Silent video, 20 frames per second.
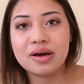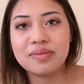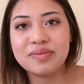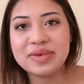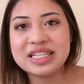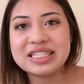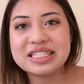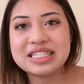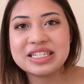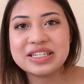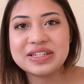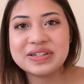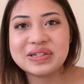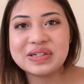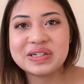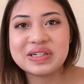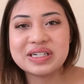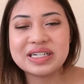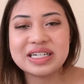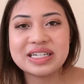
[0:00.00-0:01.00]

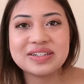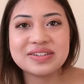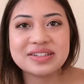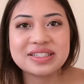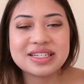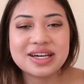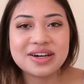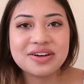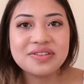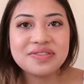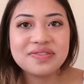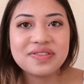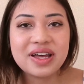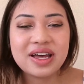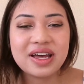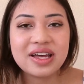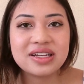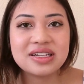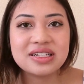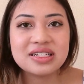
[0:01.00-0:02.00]
insecure in yourself,
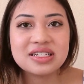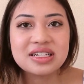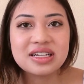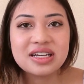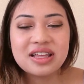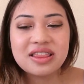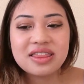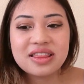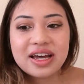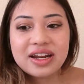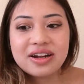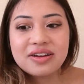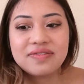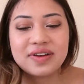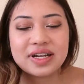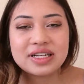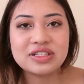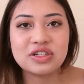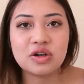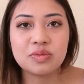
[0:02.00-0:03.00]
and that
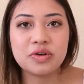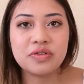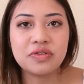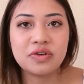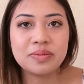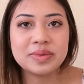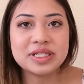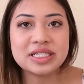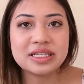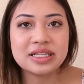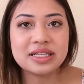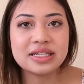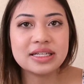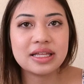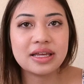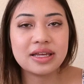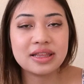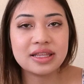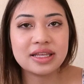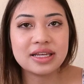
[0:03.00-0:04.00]
affects your performance
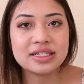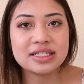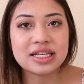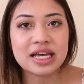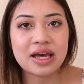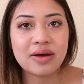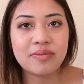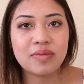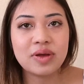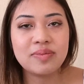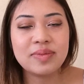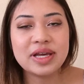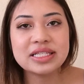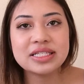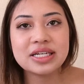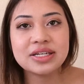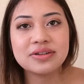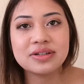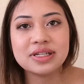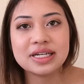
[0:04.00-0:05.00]
in the exam. It means
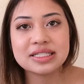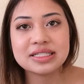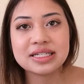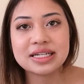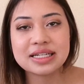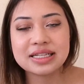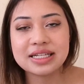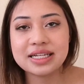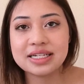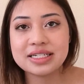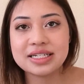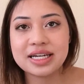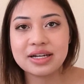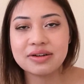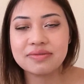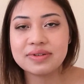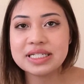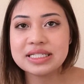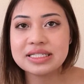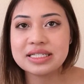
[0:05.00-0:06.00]
that you're less likely to
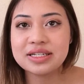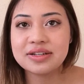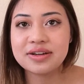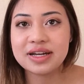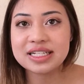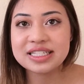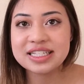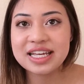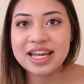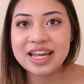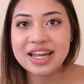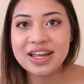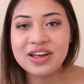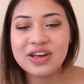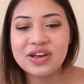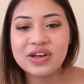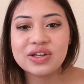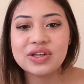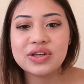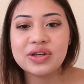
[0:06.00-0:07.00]
take risks in your essay,
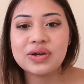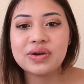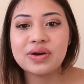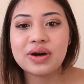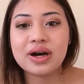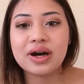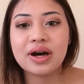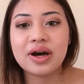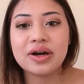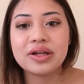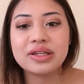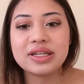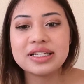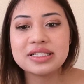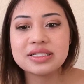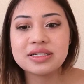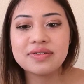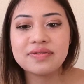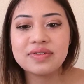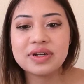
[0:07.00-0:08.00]
you are
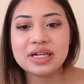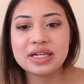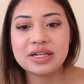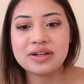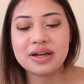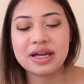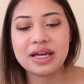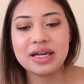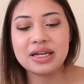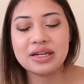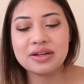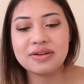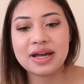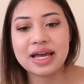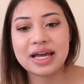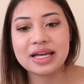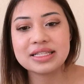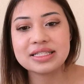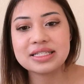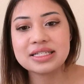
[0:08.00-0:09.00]
less confident in your
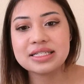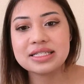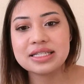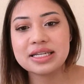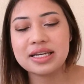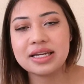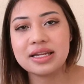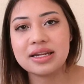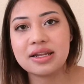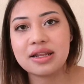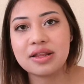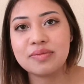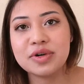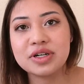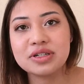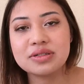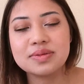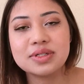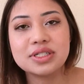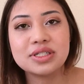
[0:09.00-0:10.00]
answers in the
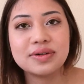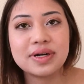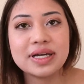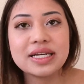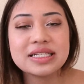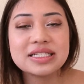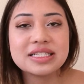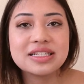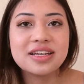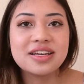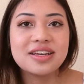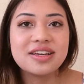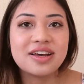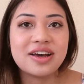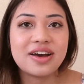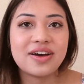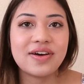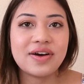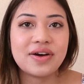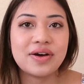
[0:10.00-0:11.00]
multiple choice,
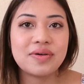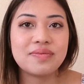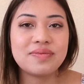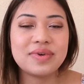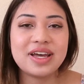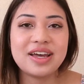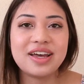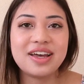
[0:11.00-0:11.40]
and